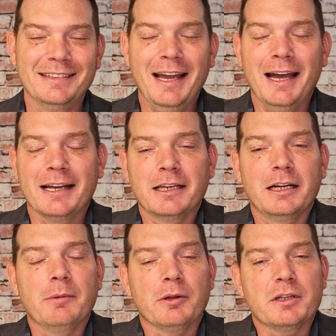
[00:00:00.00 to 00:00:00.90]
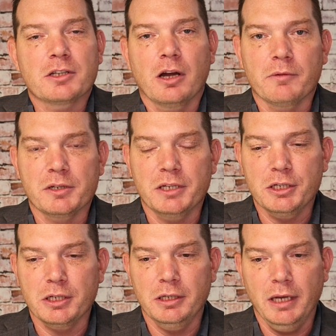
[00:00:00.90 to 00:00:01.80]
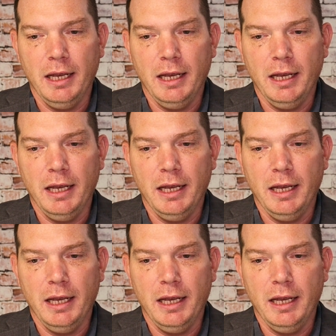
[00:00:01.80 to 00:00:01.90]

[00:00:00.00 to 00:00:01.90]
Yeah, excited about this conversation.